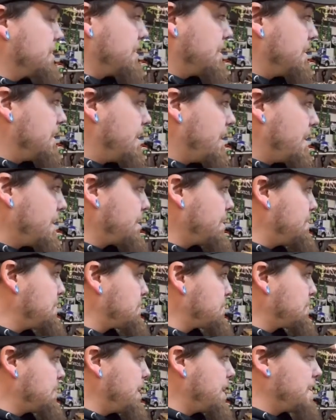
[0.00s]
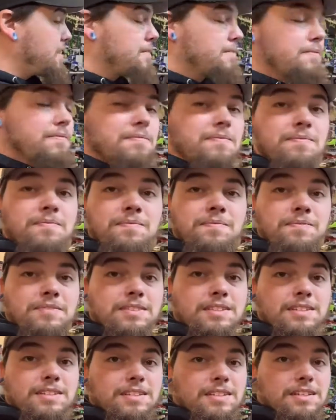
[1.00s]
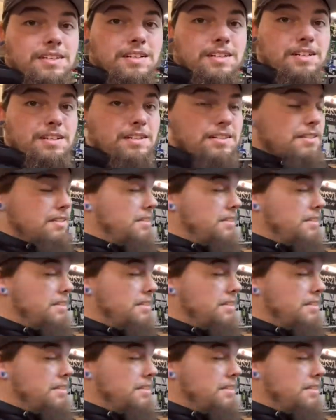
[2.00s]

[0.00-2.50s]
the audio is great. Uh,